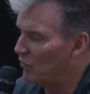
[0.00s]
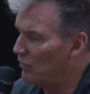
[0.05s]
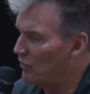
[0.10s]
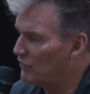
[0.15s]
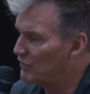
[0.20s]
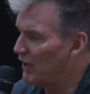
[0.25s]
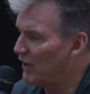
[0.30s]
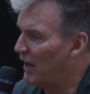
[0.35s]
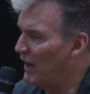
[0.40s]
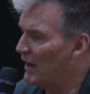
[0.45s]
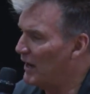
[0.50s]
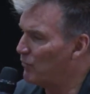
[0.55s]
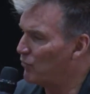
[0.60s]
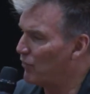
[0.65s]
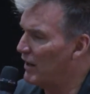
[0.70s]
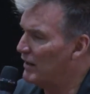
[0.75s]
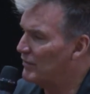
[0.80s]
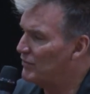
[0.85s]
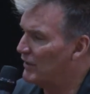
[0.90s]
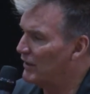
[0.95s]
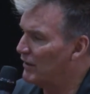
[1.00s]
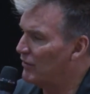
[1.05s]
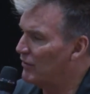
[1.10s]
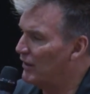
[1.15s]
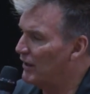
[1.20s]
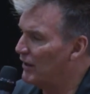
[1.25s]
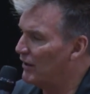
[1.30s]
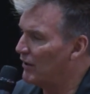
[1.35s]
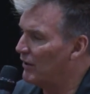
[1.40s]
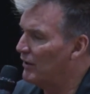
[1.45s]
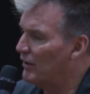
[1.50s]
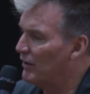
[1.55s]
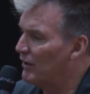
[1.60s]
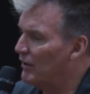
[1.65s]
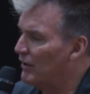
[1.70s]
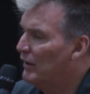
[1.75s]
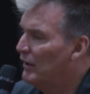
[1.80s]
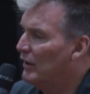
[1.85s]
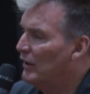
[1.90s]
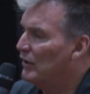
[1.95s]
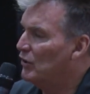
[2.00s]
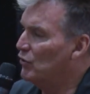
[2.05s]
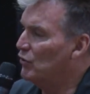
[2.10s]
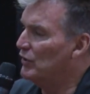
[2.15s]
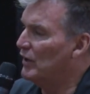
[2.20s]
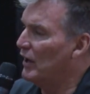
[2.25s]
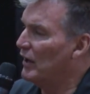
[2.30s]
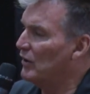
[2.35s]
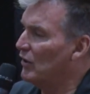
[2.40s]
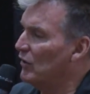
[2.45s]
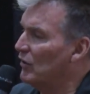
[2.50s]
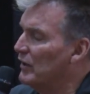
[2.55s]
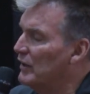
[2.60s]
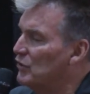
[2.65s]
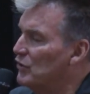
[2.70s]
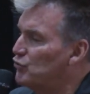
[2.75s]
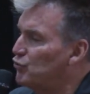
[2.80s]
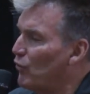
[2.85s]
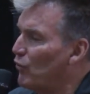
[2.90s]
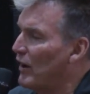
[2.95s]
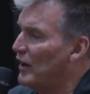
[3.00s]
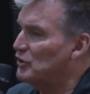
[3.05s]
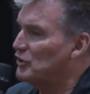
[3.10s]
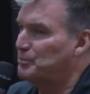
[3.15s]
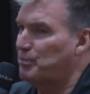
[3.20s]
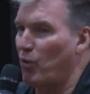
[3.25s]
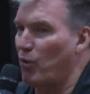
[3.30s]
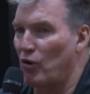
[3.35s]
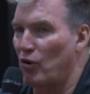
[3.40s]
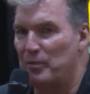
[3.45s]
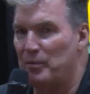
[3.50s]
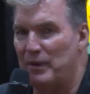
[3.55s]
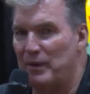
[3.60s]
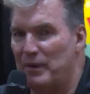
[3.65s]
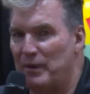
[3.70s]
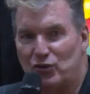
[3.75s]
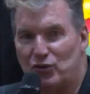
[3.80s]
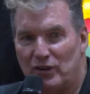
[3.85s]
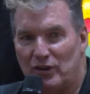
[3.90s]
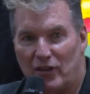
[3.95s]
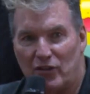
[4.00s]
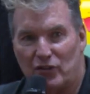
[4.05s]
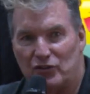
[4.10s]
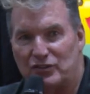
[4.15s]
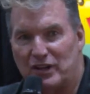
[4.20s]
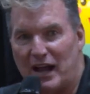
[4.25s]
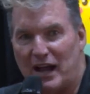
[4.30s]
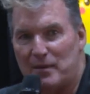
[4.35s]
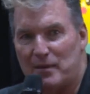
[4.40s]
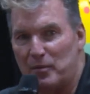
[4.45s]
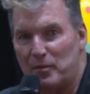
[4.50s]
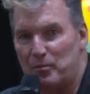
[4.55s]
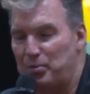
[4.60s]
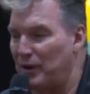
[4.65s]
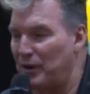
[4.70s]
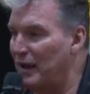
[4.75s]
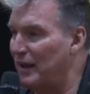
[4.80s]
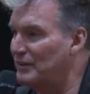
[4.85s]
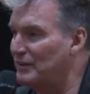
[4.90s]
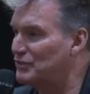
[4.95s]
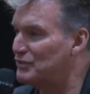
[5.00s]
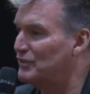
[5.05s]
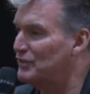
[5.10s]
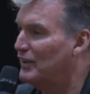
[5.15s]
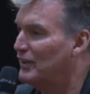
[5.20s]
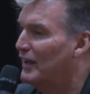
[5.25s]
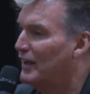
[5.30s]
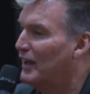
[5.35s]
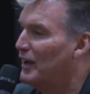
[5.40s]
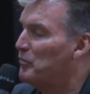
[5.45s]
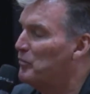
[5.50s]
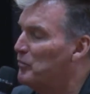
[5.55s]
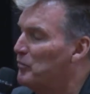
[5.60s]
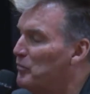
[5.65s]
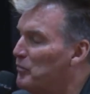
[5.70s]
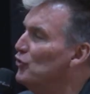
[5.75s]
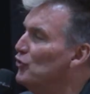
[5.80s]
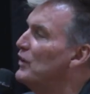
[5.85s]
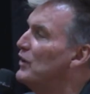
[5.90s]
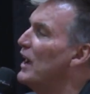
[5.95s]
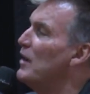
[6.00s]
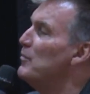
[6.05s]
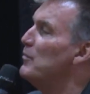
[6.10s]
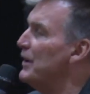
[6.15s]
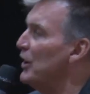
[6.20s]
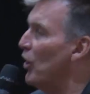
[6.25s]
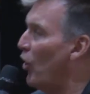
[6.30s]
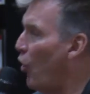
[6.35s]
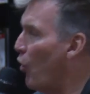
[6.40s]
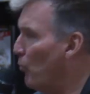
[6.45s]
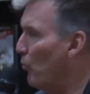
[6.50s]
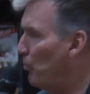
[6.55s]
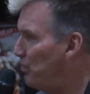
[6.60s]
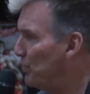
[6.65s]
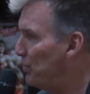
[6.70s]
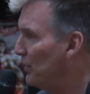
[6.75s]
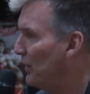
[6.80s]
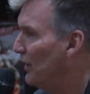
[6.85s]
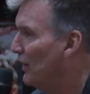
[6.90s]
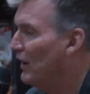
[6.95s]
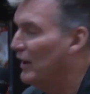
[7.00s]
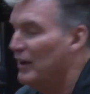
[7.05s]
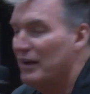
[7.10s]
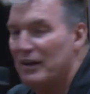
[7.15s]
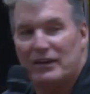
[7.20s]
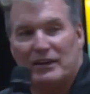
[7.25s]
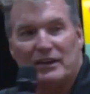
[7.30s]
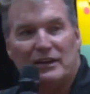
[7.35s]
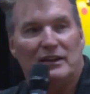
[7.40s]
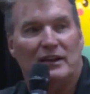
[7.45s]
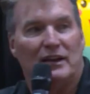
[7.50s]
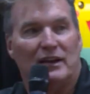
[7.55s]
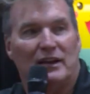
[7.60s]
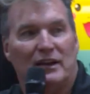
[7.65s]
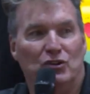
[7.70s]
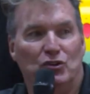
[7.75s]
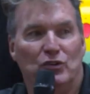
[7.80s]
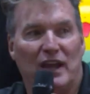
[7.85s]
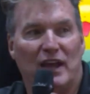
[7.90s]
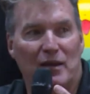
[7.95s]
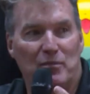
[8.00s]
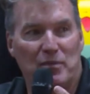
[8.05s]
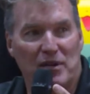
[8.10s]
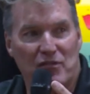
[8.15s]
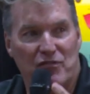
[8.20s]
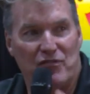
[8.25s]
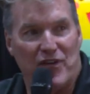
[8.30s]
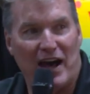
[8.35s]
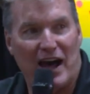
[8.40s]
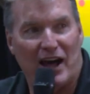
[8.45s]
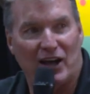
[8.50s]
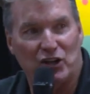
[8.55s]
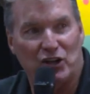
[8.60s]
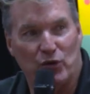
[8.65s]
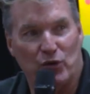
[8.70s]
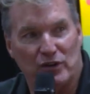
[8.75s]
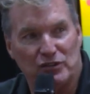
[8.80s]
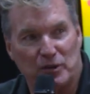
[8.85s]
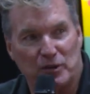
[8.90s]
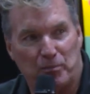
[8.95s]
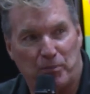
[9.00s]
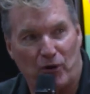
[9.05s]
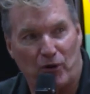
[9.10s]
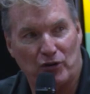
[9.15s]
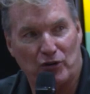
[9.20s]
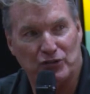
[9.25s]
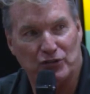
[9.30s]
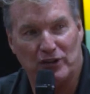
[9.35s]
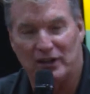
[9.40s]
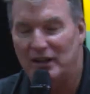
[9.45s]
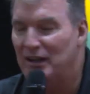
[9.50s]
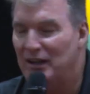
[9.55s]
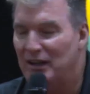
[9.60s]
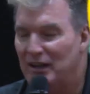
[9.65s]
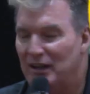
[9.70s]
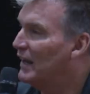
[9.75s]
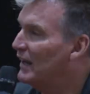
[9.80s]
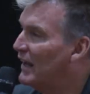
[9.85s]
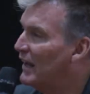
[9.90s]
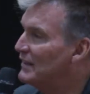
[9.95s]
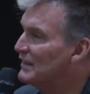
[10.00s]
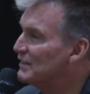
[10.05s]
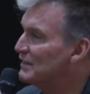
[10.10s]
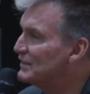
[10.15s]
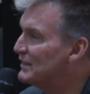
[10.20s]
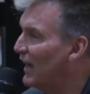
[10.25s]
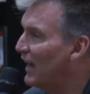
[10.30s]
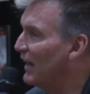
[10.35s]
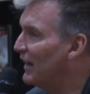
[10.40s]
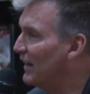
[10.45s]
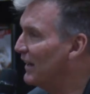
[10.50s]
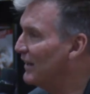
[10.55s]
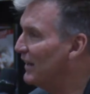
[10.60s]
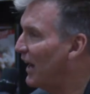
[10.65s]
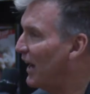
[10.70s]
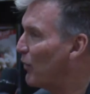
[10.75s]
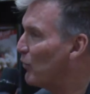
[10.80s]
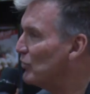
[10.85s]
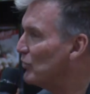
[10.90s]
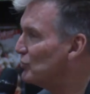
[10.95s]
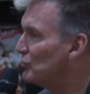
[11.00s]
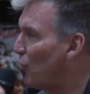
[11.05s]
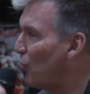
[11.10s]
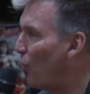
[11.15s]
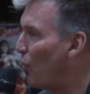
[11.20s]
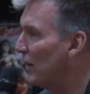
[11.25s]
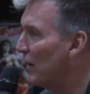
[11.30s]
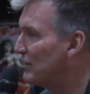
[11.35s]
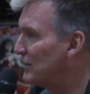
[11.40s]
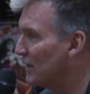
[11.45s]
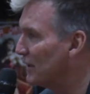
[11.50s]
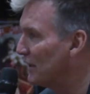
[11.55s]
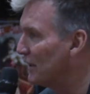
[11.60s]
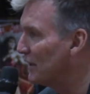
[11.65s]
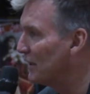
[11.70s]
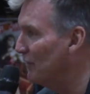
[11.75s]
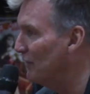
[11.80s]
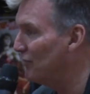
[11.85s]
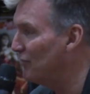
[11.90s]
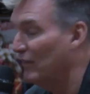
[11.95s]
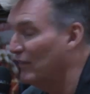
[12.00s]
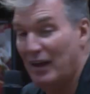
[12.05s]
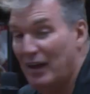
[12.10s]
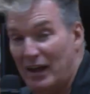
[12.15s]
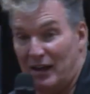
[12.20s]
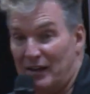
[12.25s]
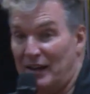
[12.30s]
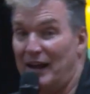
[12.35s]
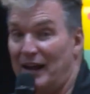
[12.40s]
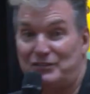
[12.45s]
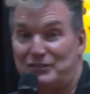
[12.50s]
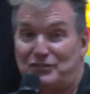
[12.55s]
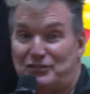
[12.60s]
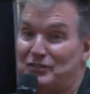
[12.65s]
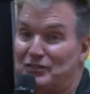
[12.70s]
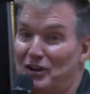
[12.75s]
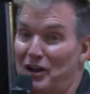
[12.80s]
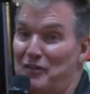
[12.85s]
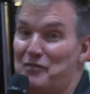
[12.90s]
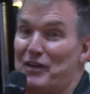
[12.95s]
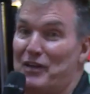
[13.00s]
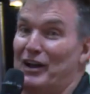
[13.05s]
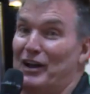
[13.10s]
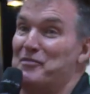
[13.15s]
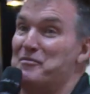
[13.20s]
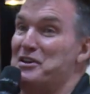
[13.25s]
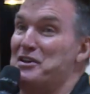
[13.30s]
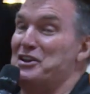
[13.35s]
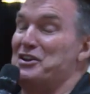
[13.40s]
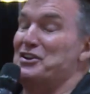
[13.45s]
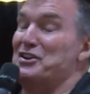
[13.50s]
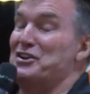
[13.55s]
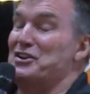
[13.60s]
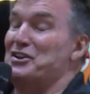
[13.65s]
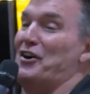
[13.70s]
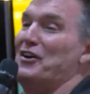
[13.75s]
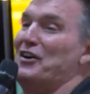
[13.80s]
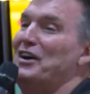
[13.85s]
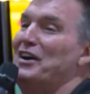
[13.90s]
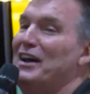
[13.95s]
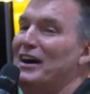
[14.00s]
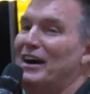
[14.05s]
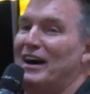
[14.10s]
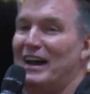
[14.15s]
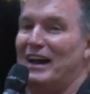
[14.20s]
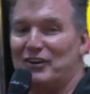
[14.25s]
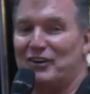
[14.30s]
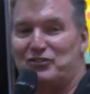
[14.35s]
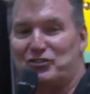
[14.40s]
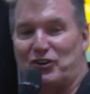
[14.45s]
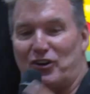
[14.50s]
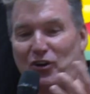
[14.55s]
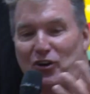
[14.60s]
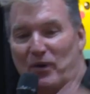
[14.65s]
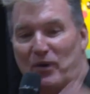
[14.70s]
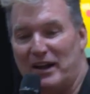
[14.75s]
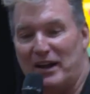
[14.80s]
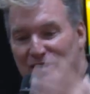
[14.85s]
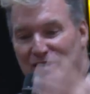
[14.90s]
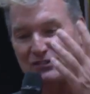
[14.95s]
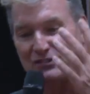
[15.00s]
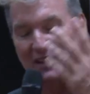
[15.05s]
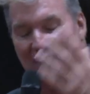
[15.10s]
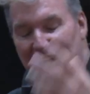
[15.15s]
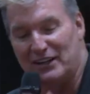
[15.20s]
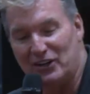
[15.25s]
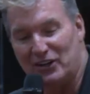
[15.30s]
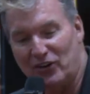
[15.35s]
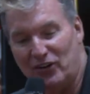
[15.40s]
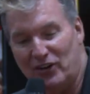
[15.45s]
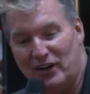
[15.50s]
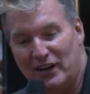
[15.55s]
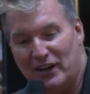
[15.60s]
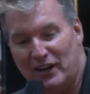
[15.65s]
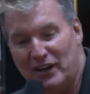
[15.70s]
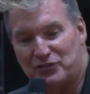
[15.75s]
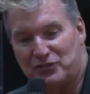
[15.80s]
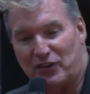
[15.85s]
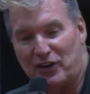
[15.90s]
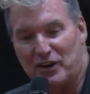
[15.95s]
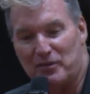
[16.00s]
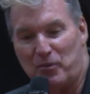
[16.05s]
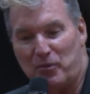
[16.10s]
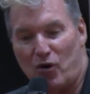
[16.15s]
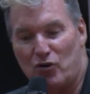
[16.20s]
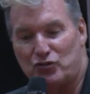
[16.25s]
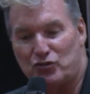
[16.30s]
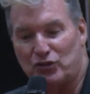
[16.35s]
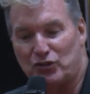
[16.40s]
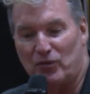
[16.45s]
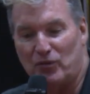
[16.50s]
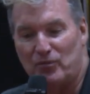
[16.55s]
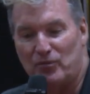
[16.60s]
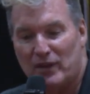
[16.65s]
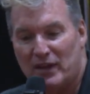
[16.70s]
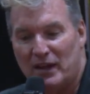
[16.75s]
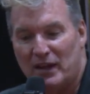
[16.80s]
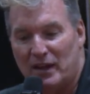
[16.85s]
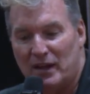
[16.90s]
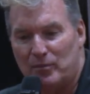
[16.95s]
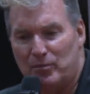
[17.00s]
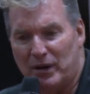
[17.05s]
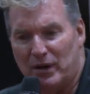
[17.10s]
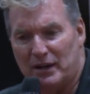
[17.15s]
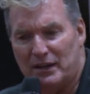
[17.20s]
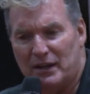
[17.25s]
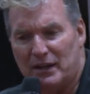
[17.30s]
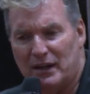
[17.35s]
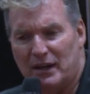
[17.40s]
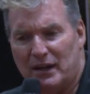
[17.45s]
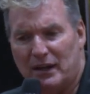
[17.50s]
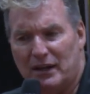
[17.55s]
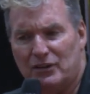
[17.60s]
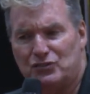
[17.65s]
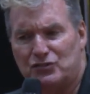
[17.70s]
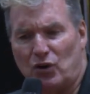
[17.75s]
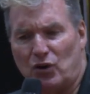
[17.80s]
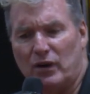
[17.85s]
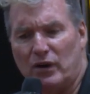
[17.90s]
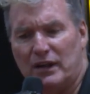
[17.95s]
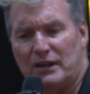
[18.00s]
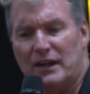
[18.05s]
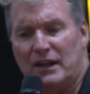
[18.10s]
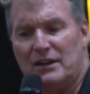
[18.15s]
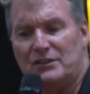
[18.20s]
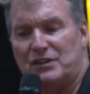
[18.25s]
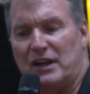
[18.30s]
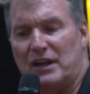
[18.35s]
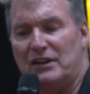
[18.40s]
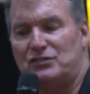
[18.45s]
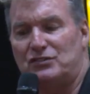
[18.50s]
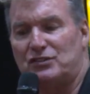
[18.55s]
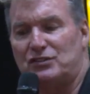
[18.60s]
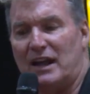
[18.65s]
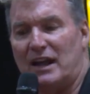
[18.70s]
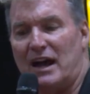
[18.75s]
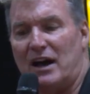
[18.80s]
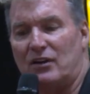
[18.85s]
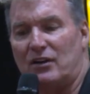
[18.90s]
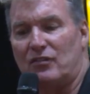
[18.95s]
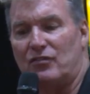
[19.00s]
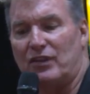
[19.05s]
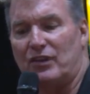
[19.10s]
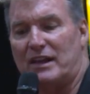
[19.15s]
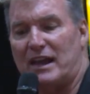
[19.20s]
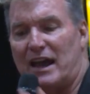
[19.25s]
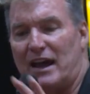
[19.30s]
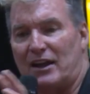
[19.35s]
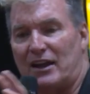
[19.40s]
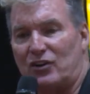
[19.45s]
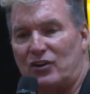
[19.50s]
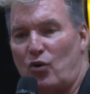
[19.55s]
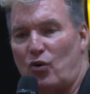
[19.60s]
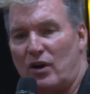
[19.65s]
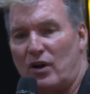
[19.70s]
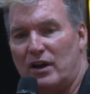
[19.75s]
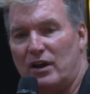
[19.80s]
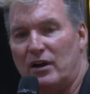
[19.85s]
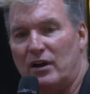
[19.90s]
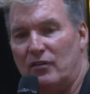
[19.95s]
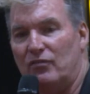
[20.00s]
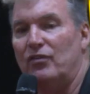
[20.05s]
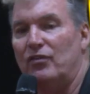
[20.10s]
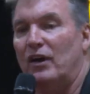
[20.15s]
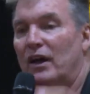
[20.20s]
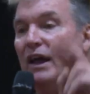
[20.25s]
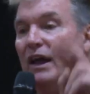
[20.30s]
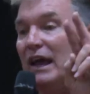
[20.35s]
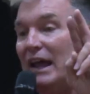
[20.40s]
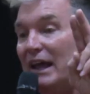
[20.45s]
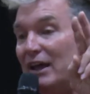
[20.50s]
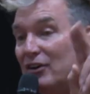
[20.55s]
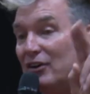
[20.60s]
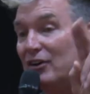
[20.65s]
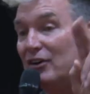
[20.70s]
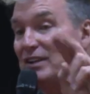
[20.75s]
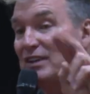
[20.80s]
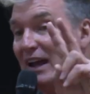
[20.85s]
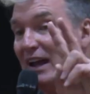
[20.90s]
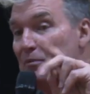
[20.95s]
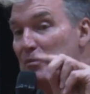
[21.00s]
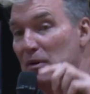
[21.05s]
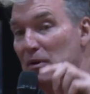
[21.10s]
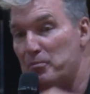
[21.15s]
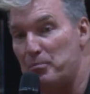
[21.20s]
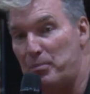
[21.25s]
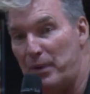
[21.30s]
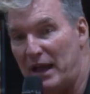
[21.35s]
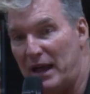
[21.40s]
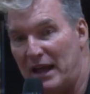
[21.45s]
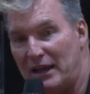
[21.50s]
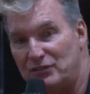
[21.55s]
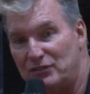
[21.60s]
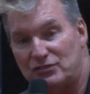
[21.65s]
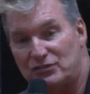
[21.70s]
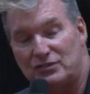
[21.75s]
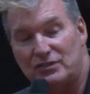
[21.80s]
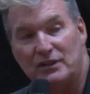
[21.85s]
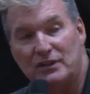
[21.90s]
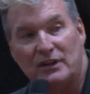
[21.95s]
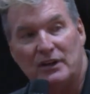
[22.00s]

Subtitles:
time right then and there, you not only transported me to another time and place, but you gave me hope. You gave me value as a person, and I decided I was going to live. And that's, I mean, you know, I had to turn away because you know, it's very emotional. But so it takes it out of the category of entertainment-based